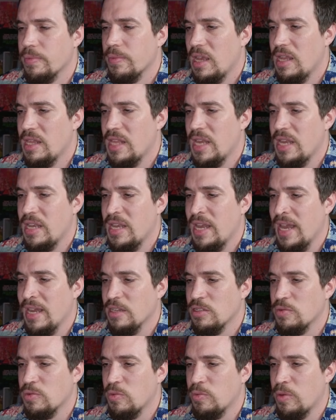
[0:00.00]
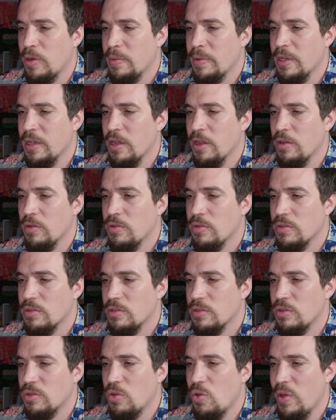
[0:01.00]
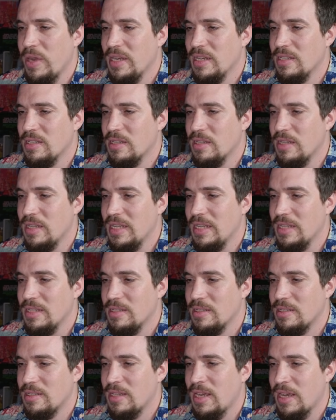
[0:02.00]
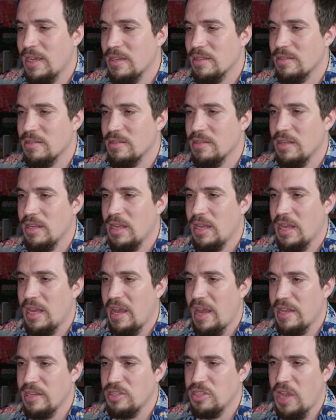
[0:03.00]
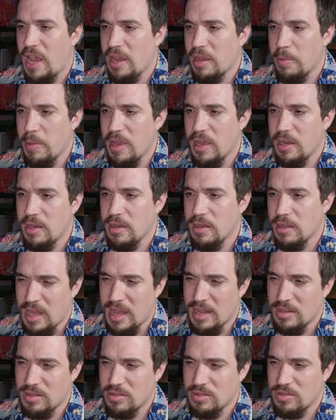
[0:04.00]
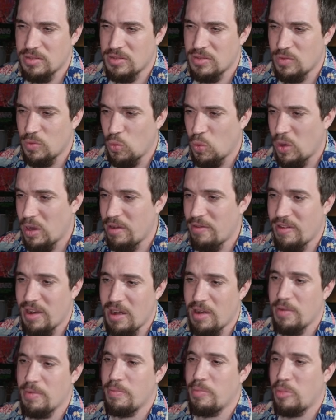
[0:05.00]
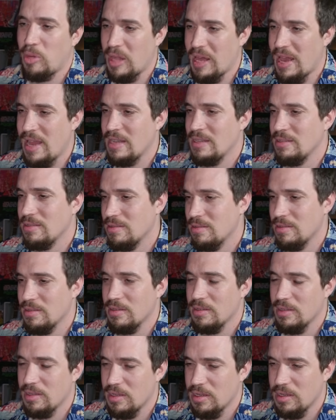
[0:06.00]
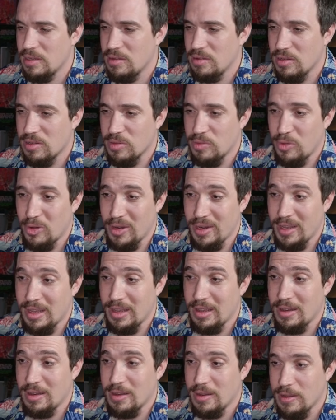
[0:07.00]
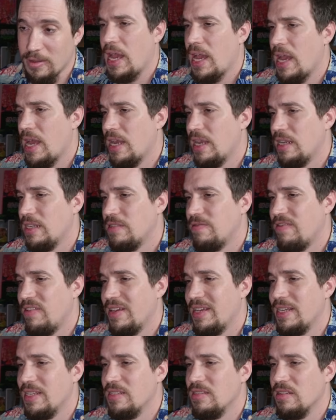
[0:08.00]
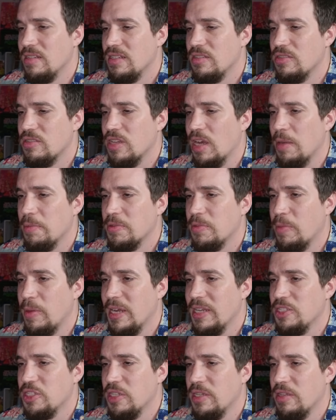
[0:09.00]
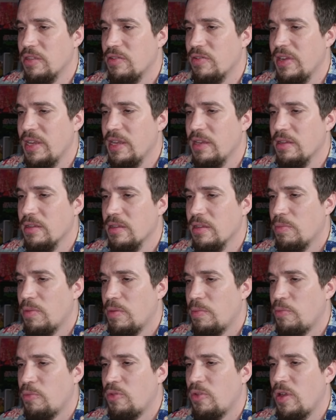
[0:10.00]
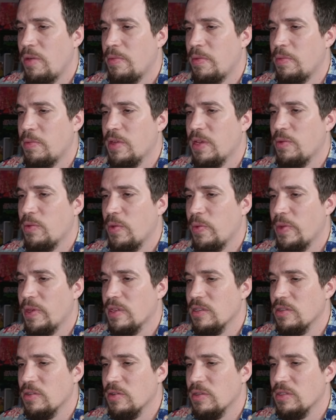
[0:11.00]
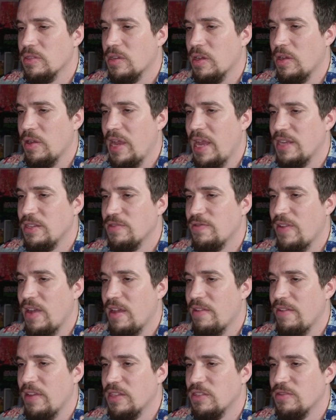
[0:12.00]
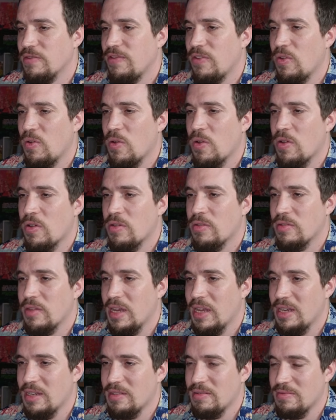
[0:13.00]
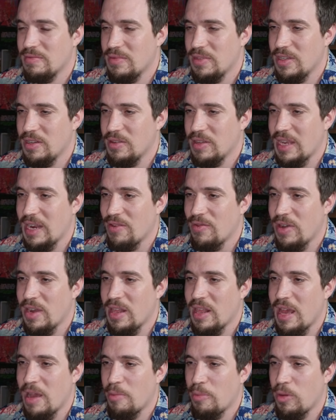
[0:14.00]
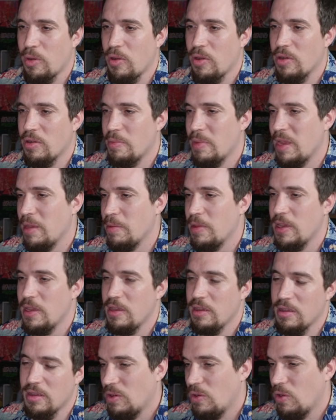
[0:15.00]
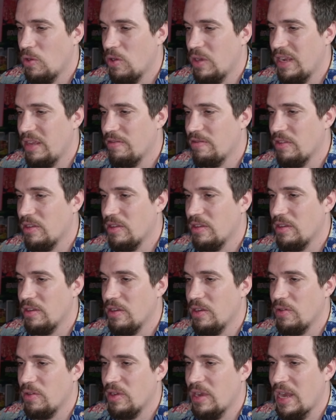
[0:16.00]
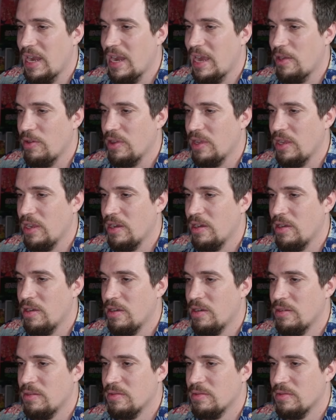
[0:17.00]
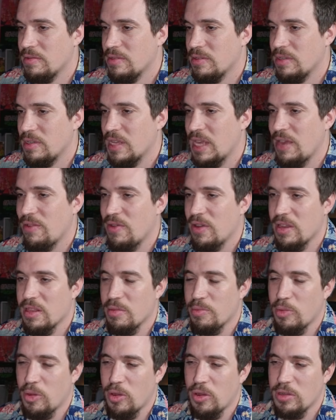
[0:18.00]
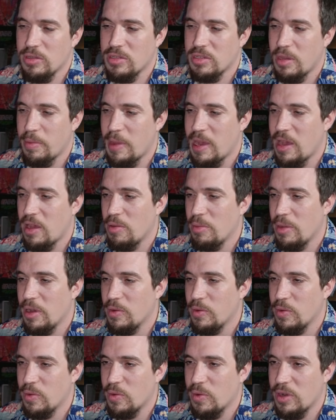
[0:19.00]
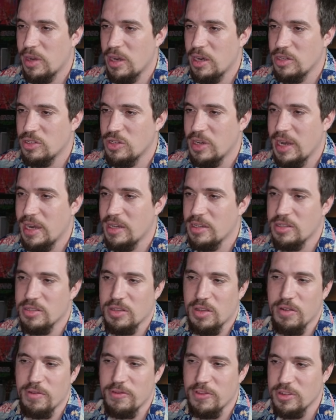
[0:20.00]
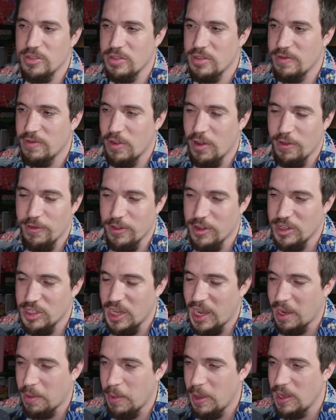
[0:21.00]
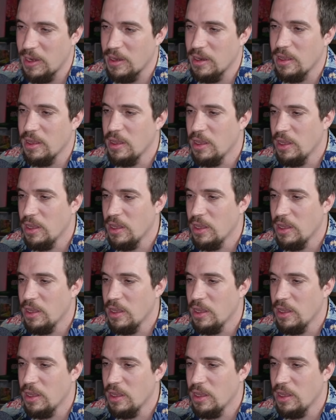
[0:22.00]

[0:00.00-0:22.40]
And then next, we'll probably go queen to d6 and checkmate. That's one of our plans. It looks pretty good. And it's very easily stopped by g3. But probably what we can do is go h5, h4, and, you know, get rid of that pawn maybe. Or even, you know, knight out here and get rid of the pawn somehow. But we're going to try to just go for a checkmate.